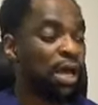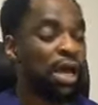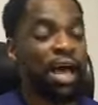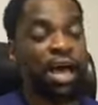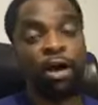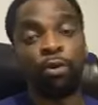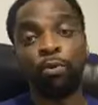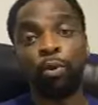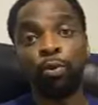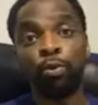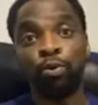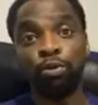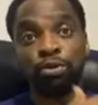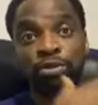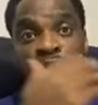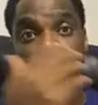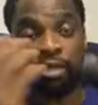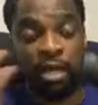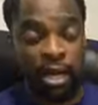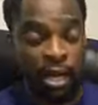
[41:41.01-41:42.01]
and we
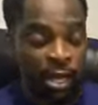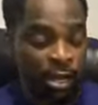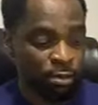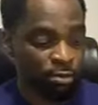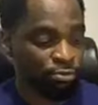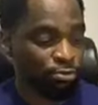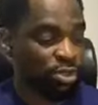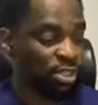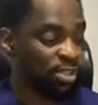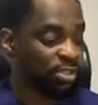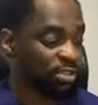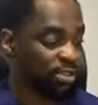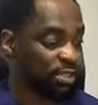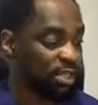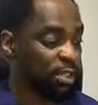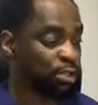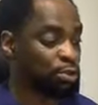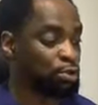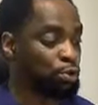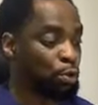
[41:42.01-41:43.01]
would
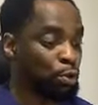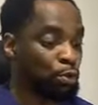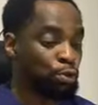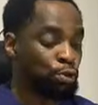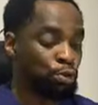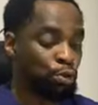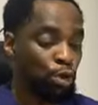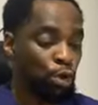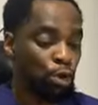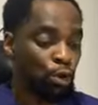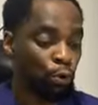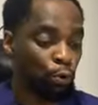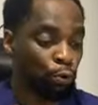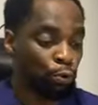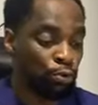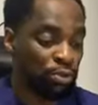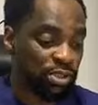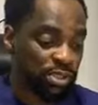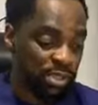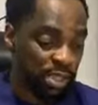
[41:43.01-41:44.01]
reinstate those
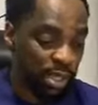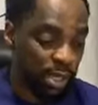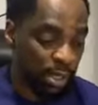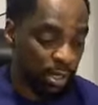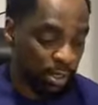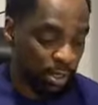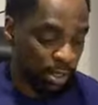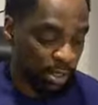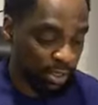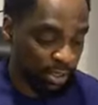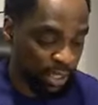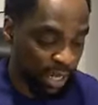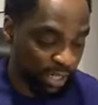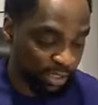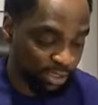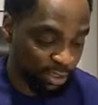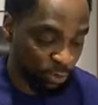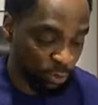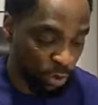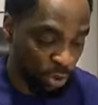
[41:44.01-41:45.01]
who say
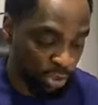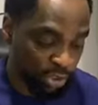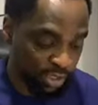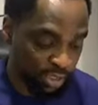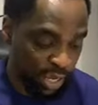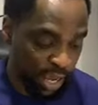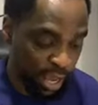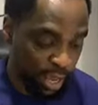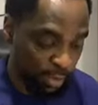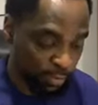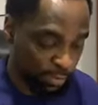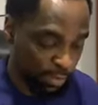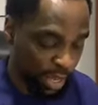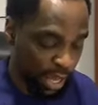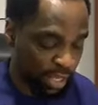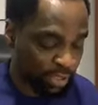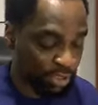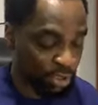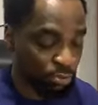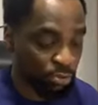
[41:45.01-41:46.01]
that it was
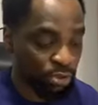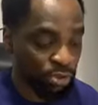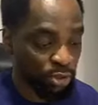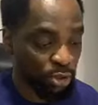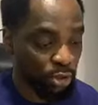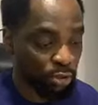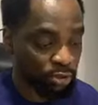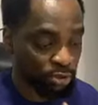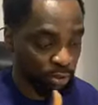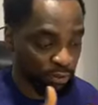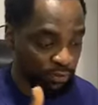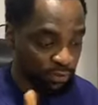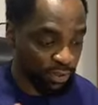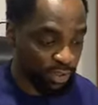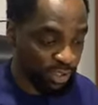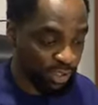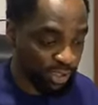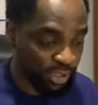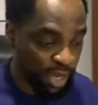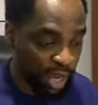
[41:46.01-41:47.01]
as a result of
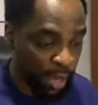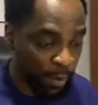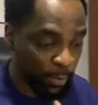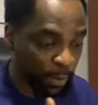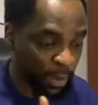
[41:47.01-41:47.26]
this